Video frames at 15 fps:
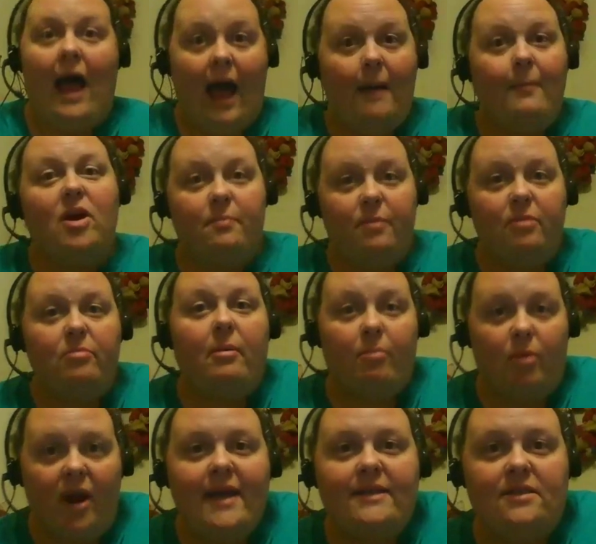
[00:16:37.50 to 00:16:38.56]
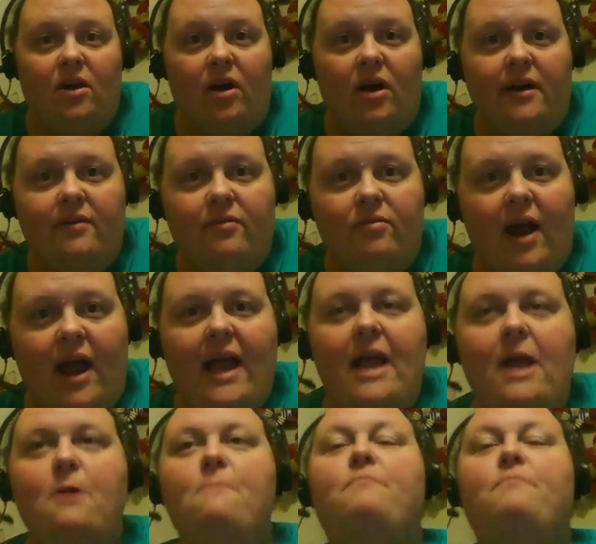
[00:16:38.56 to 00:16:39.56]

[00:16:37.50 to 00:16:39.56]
I'm going to put my brakes on, right?